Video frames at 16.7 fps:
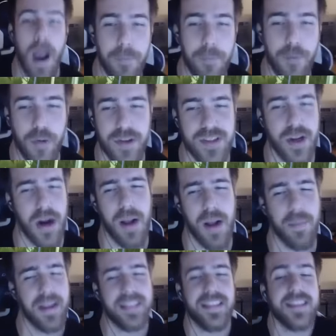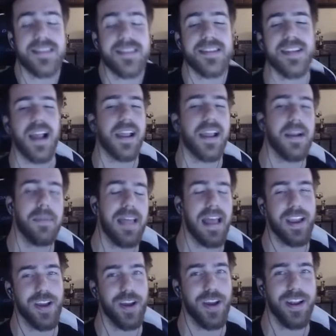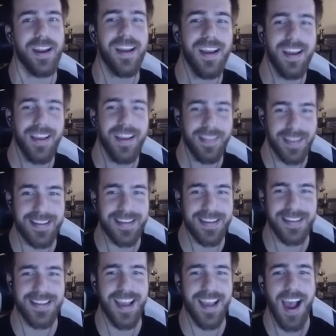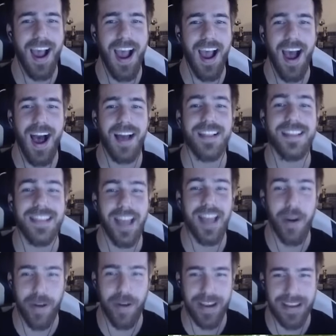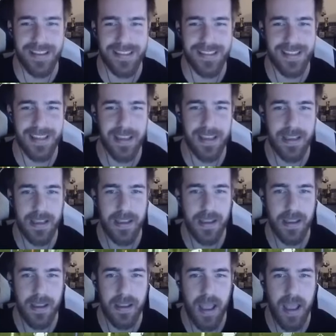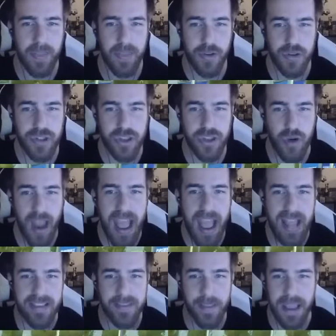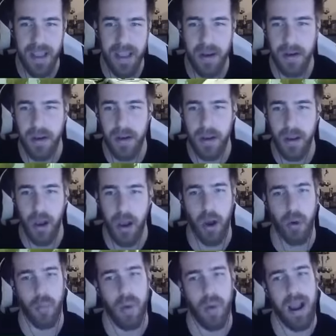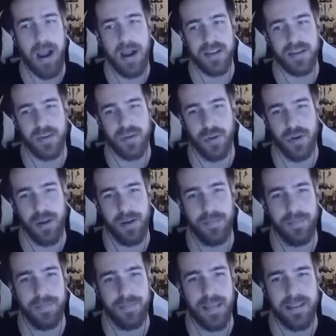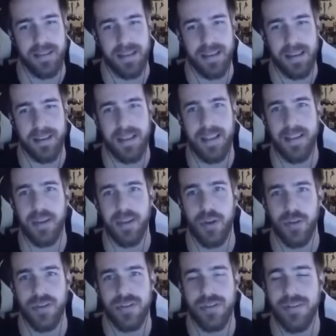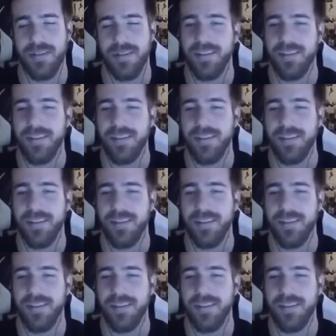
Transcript: before the start. I'm like, this is not gonna be that good. This is. Yeah hilarious. And there's strats, man. Oh, wow, I screwed up. That's you just.